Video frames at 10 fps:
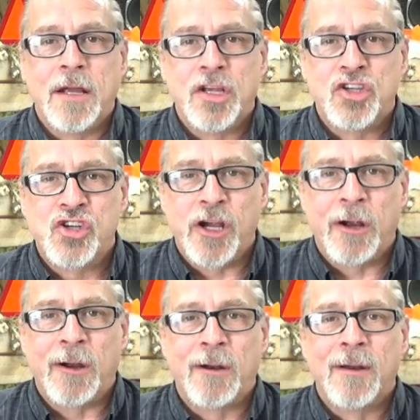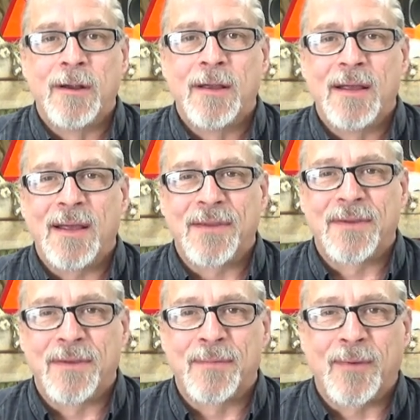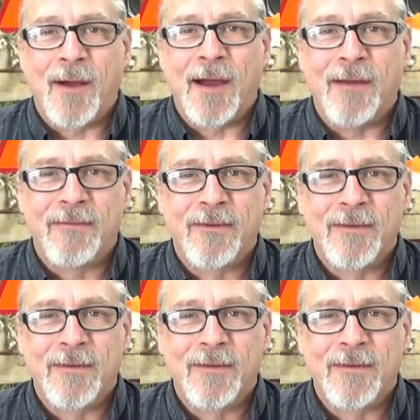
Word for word: share, and subscribe.